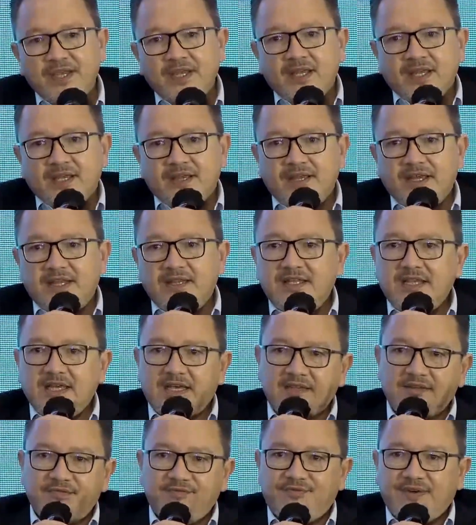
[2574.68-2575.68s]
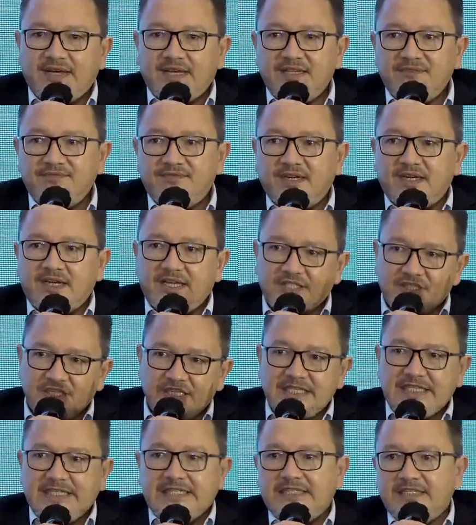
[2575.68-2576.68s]
Then the other 5 are
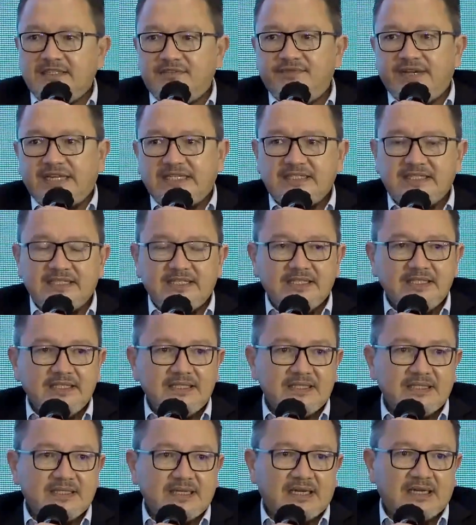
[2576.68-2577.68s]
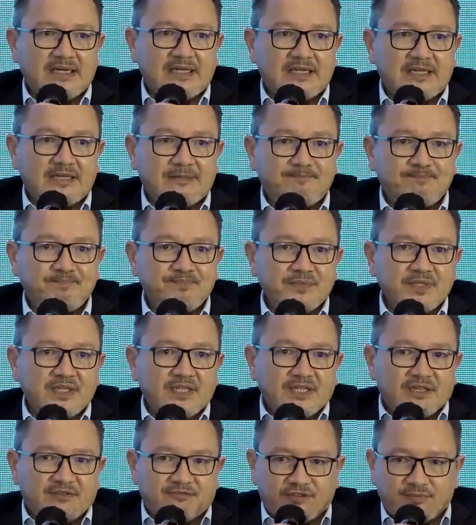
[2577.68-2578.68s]
actually inert vaccines
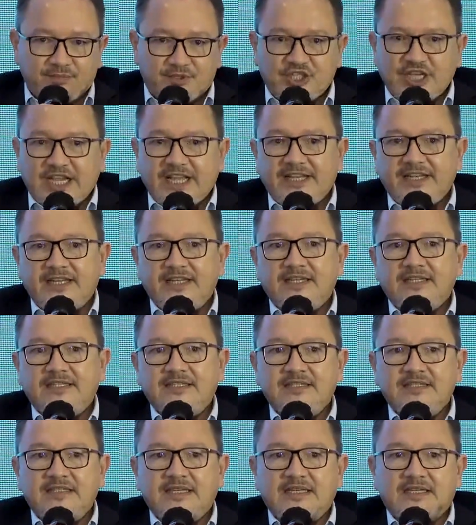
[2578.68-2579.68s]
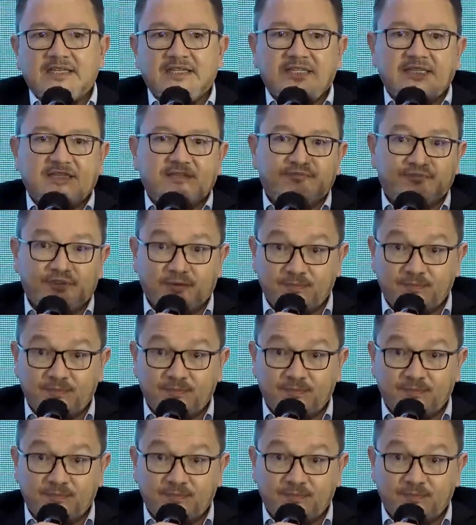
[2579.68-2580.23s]
from China, from